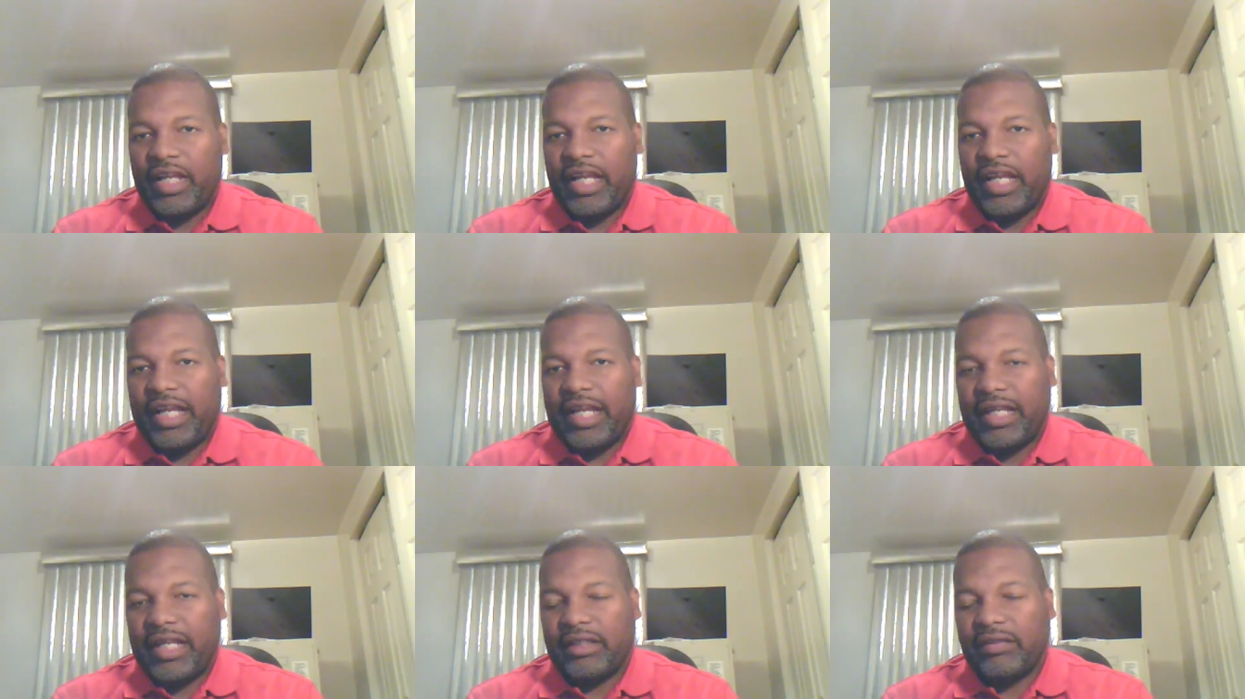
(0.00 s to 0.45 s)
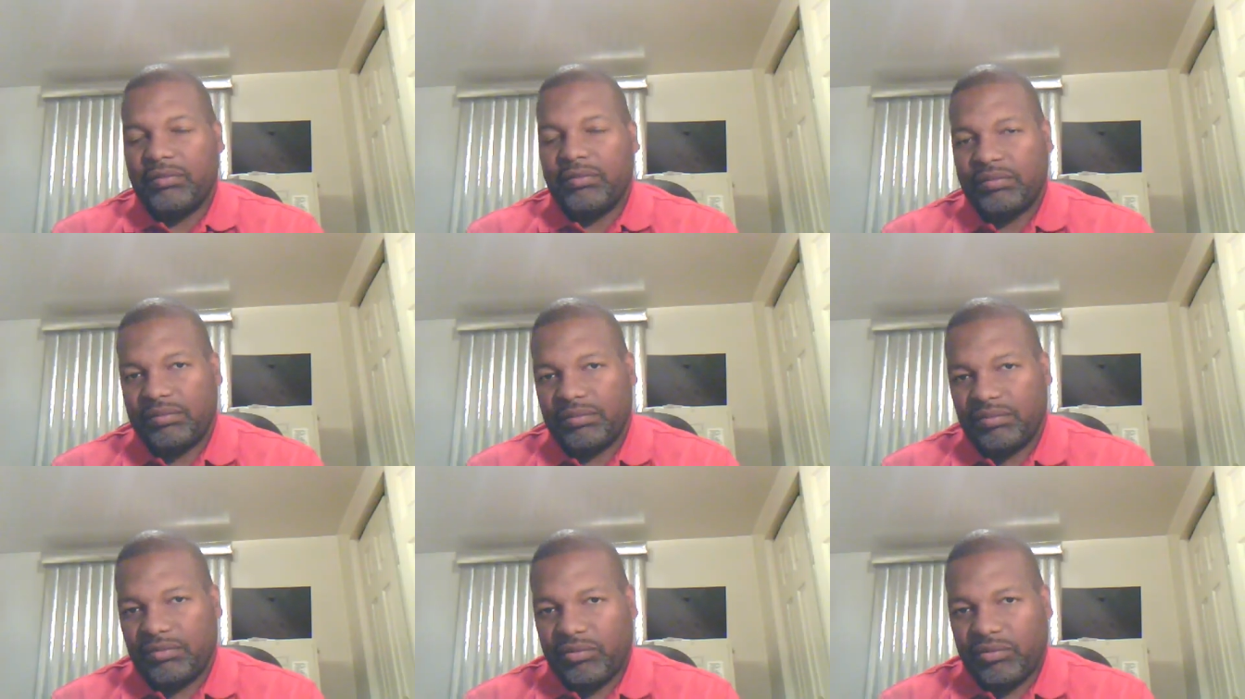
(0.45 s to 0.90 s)
And
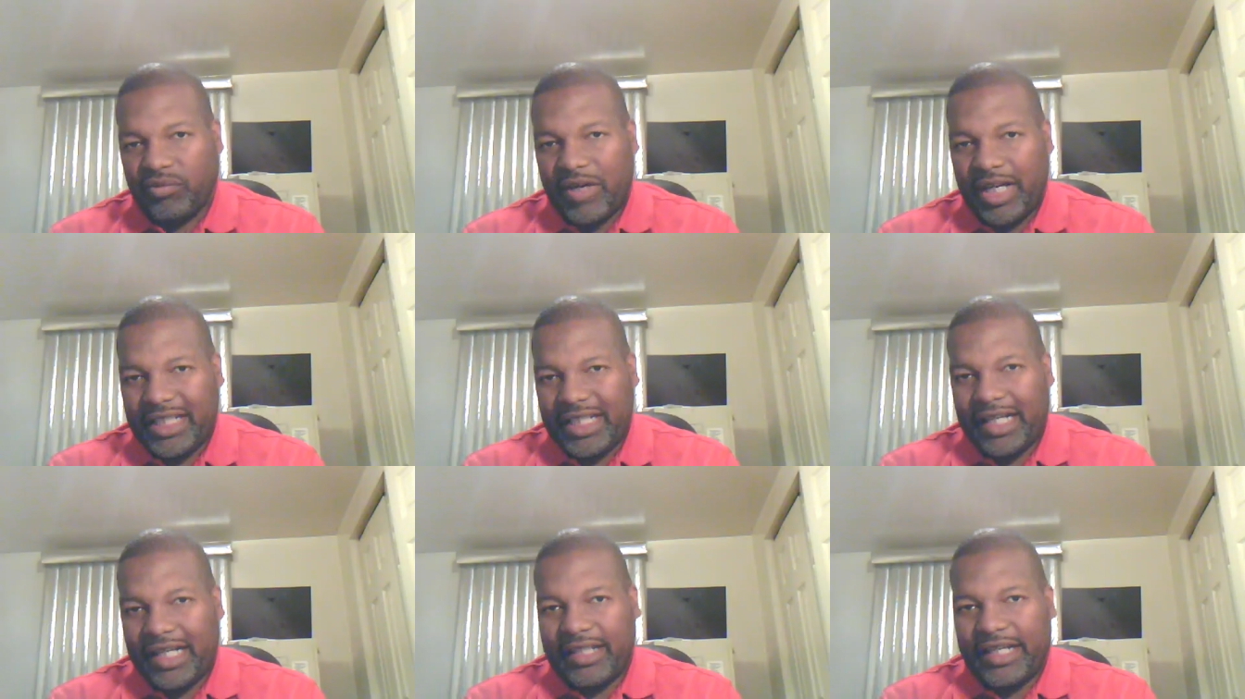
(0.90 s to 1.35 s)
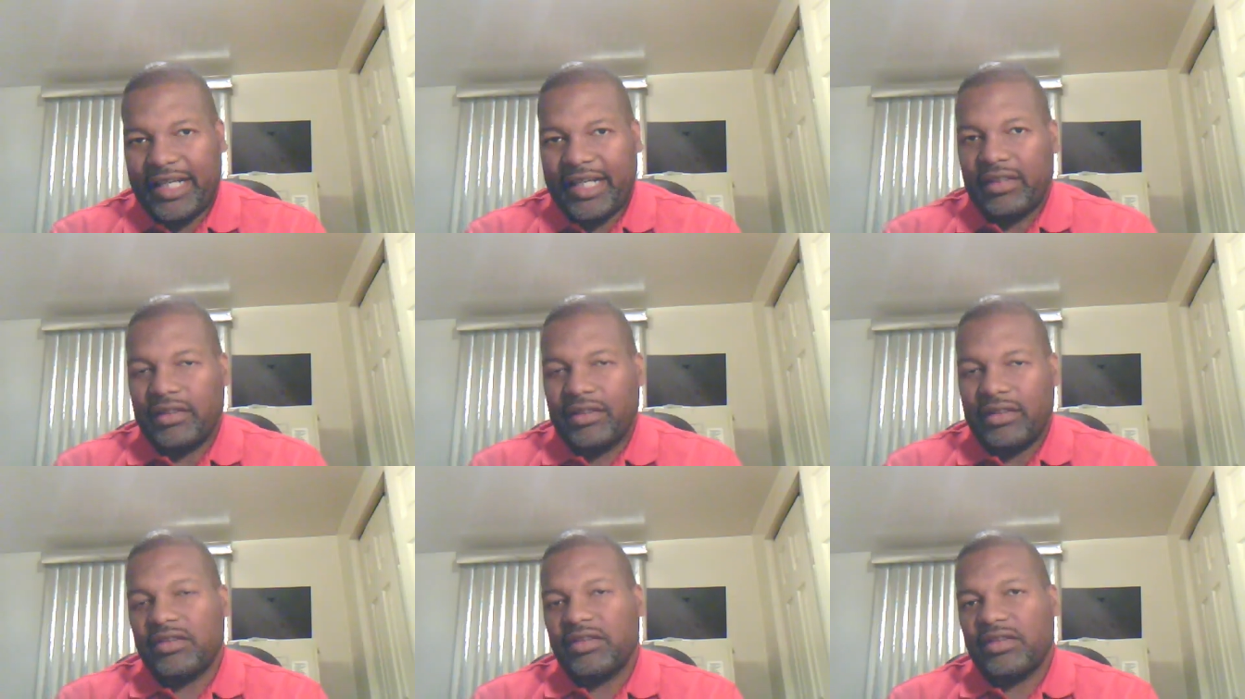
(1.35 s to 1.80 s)
write that
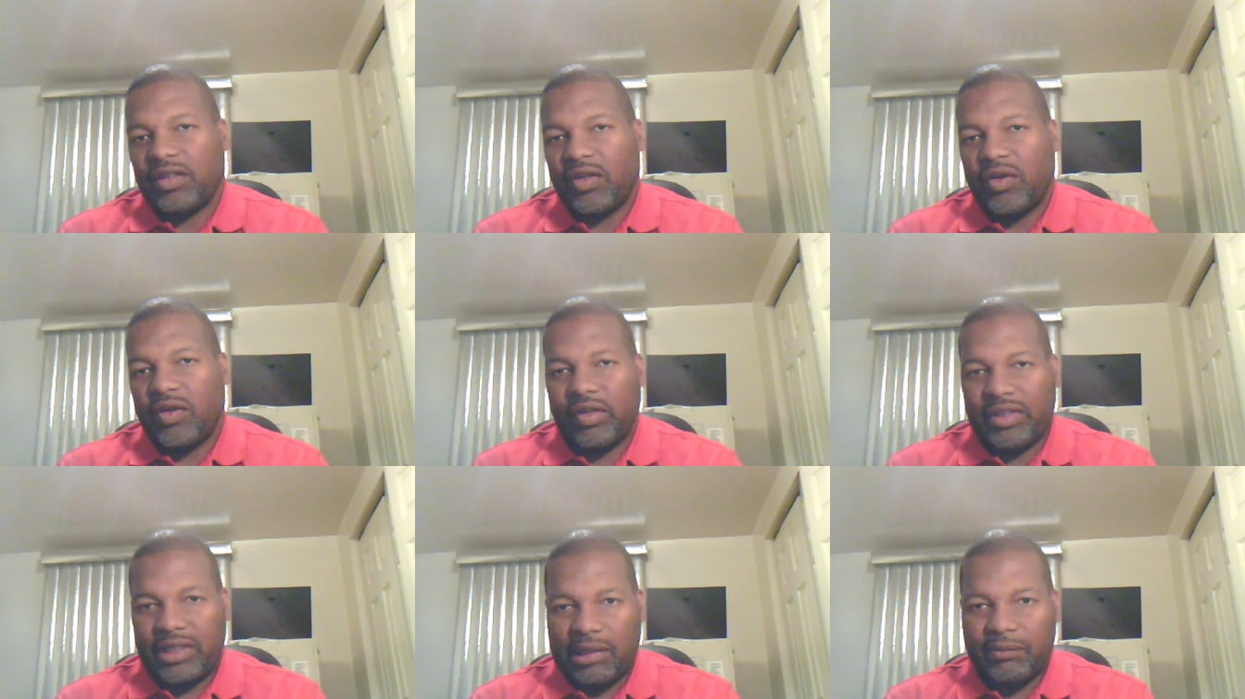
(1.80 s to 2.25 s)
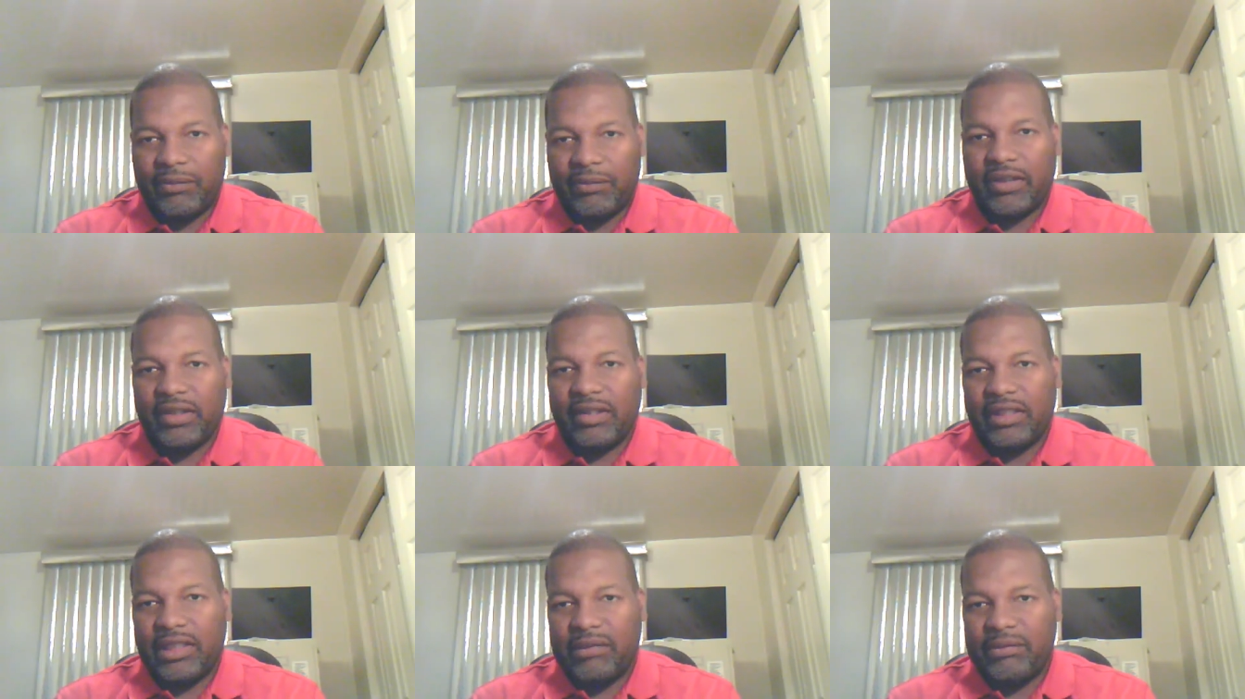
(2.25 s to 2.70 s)
down, hold that
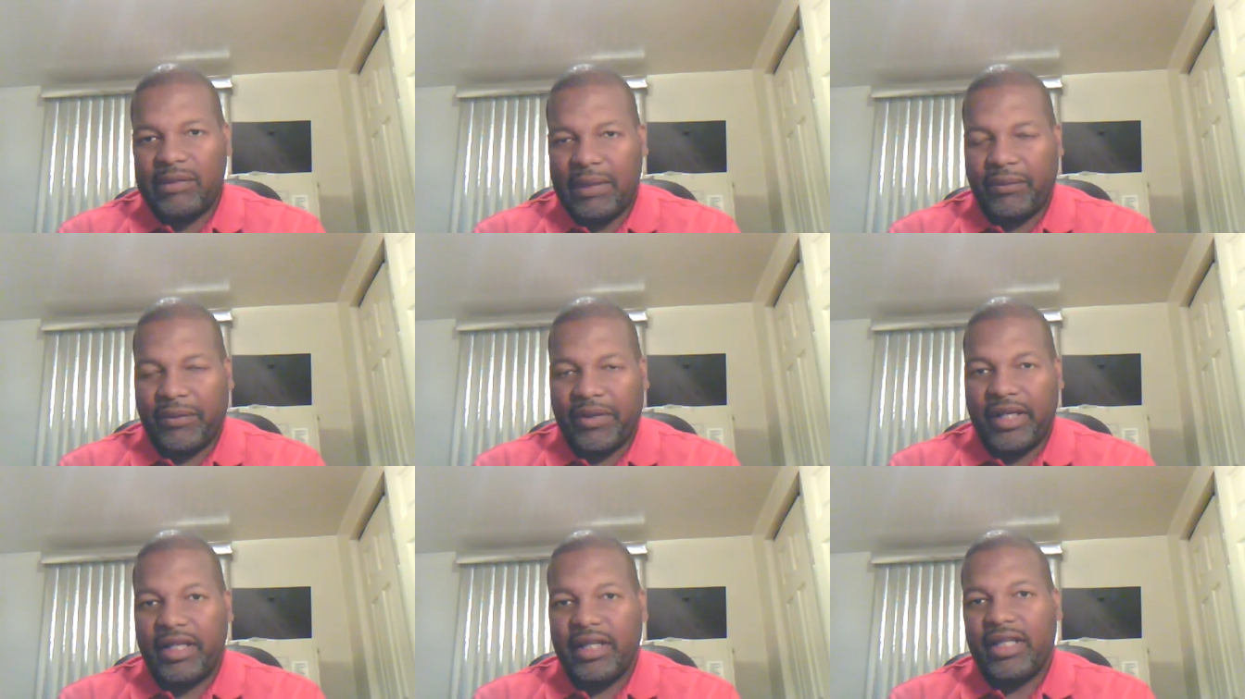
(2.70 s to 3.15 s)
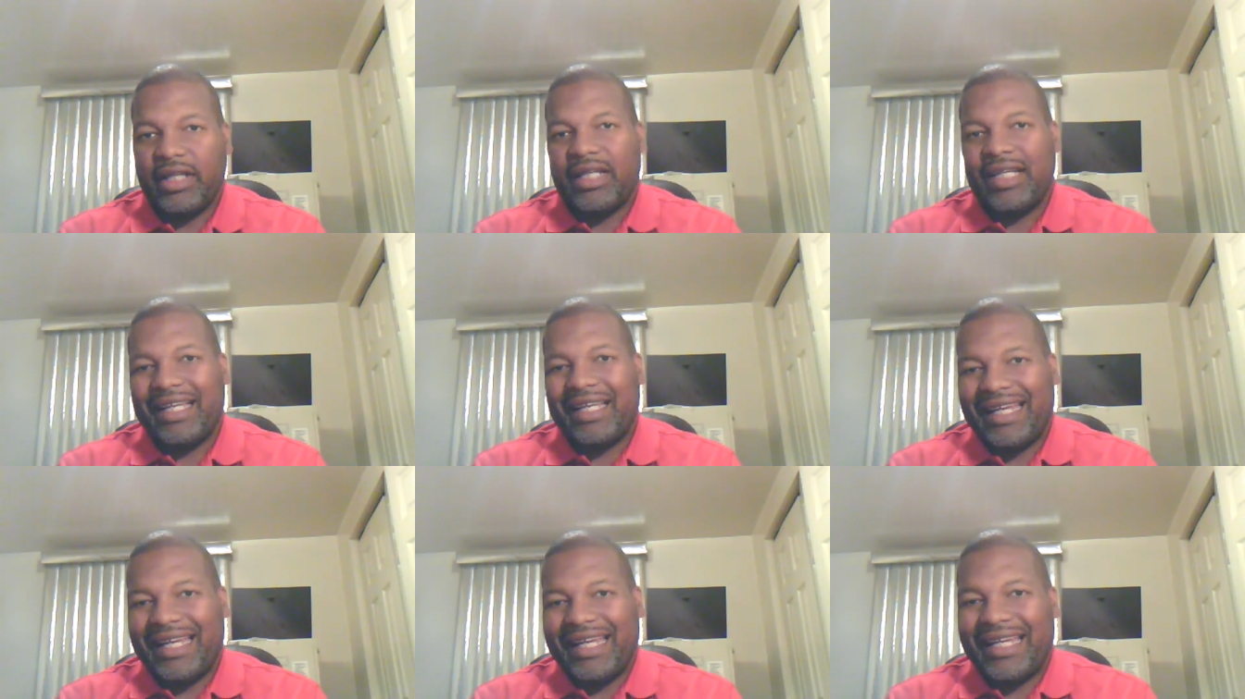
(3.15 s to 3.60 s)
number in memory,
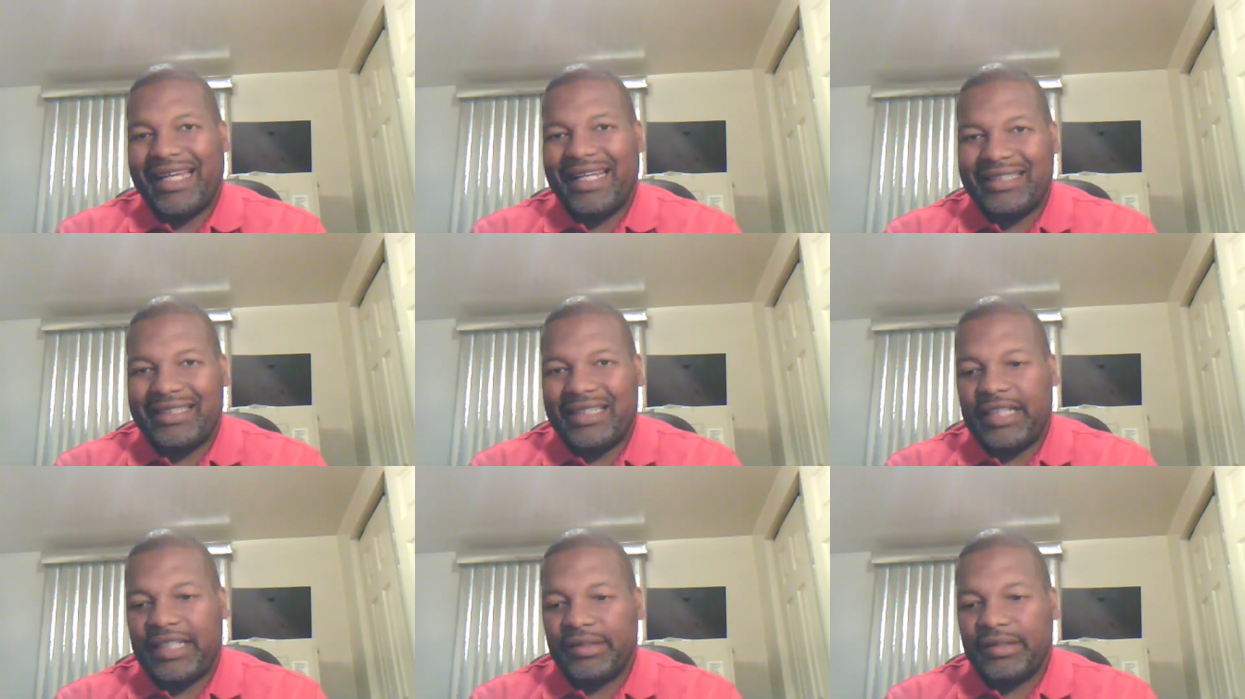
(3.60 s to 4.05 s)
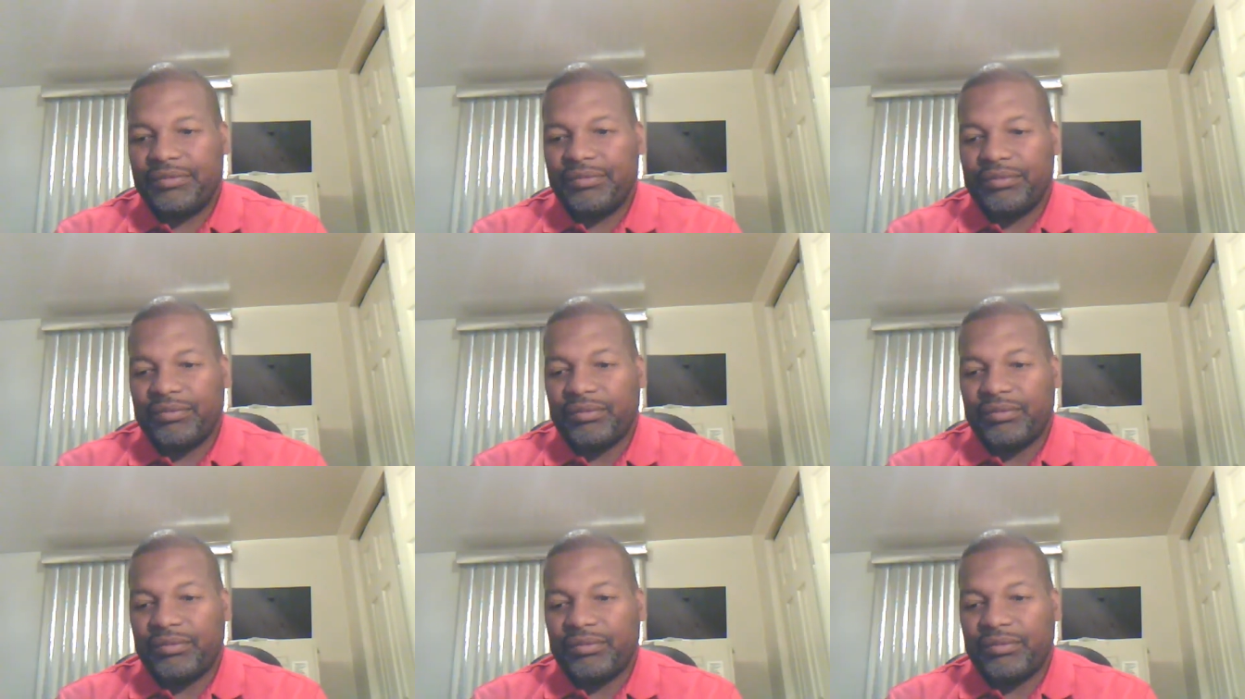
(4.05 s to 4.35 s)
18.